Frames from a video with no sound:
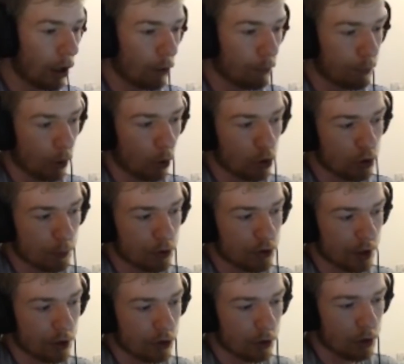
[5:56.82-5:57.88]
Our post
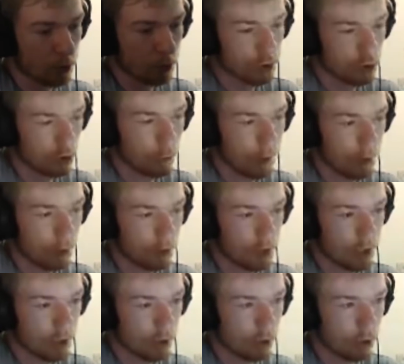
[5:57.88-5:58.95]
positions were so bad because,
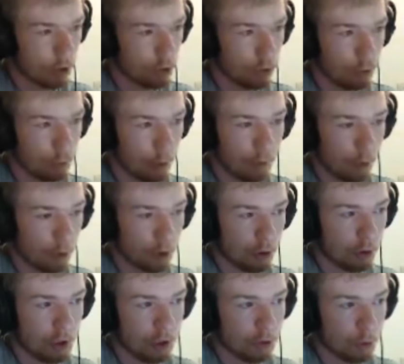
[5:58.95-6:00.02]
like, you're both holding
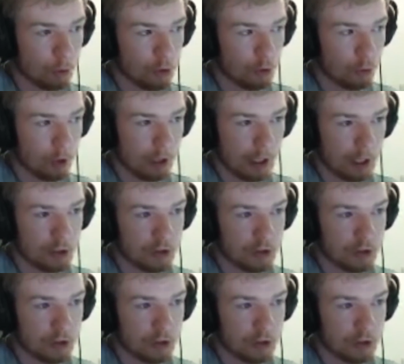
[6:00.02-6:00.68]
connectors, so the guy